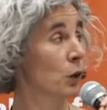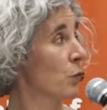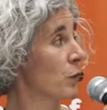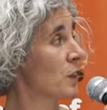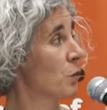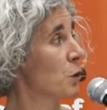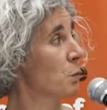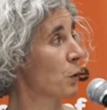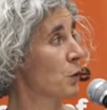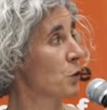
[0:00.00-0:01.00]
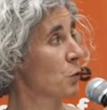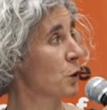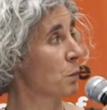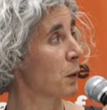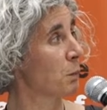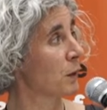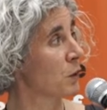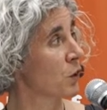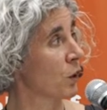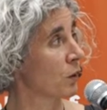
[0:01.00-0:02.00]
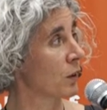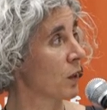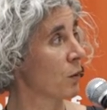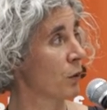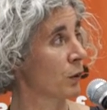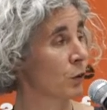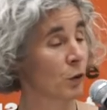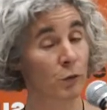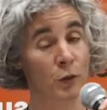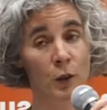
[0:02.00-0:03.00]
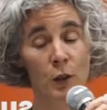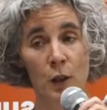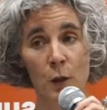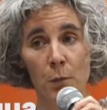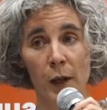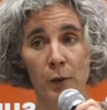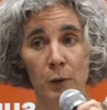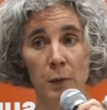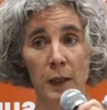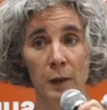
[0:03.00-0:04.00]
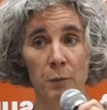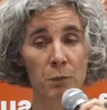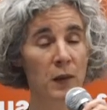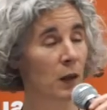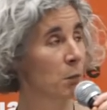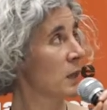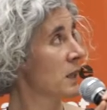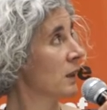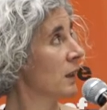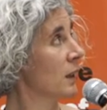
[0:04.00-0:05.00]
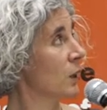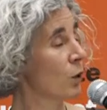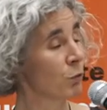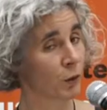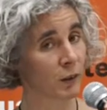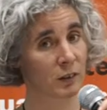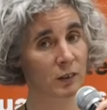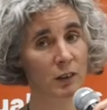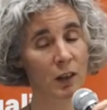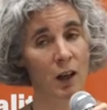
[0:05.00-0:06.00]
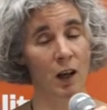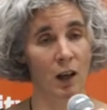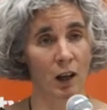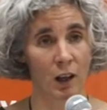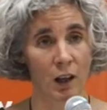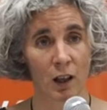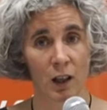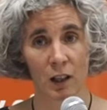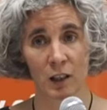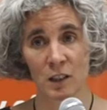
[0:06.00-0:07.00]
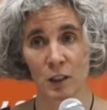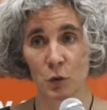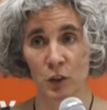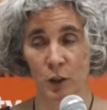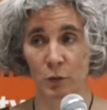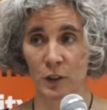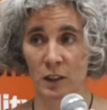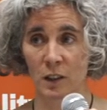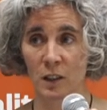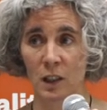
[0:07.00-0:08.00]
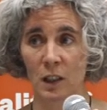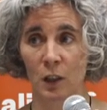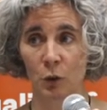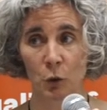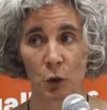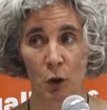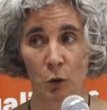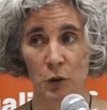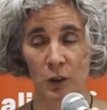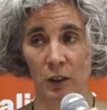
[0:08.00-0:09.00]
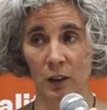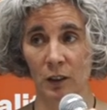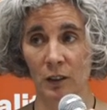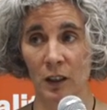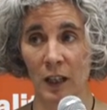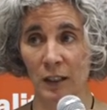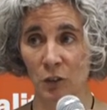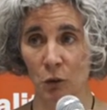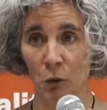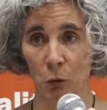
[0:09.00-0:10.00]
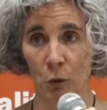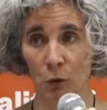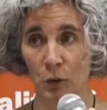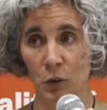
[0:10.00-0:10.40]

One of these responses was by Peter Sund, the co-founder of the Pirate Bay. Basically, he offered his new services to host the electoral roll.